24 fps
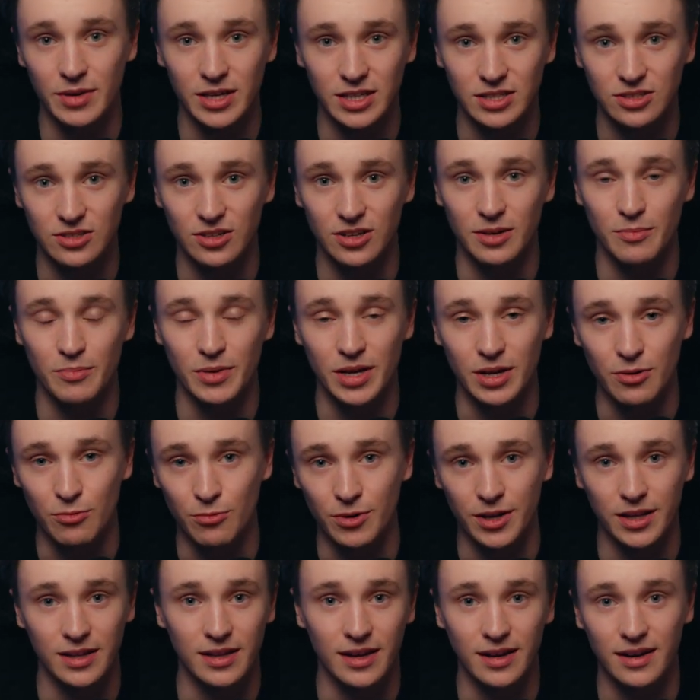is going to be
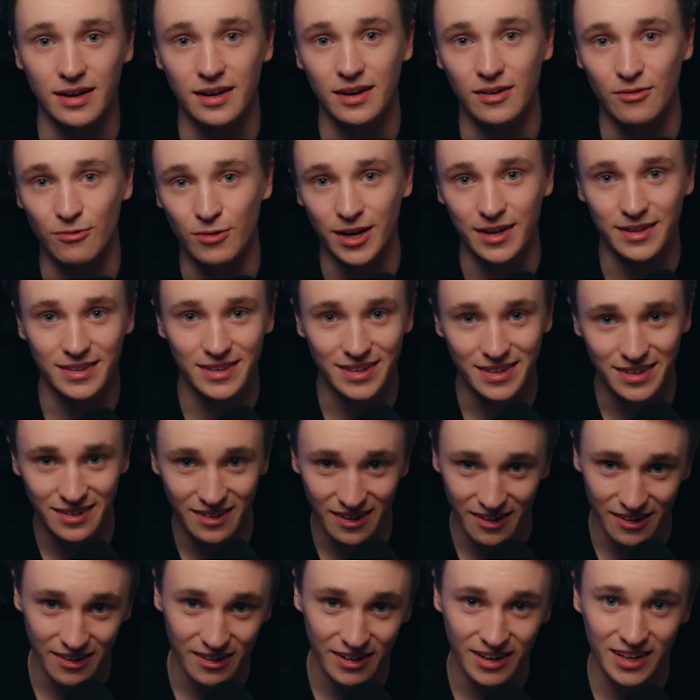written right
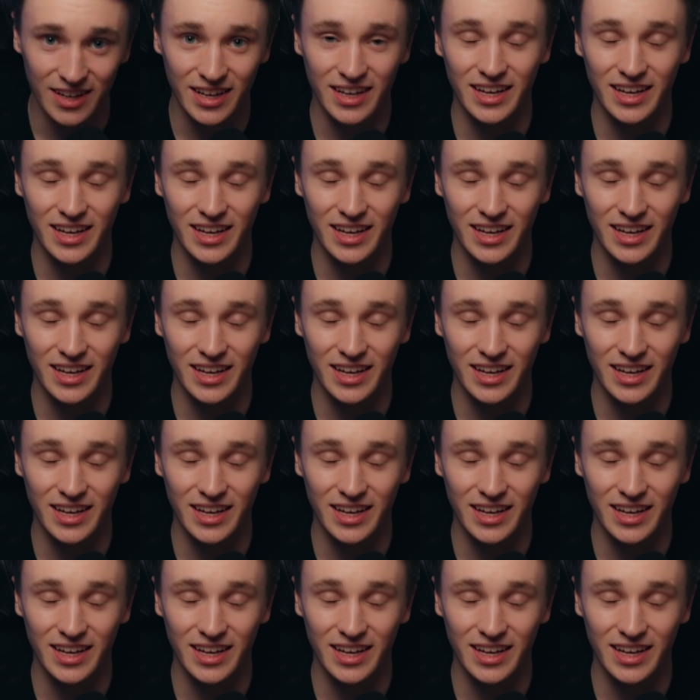there.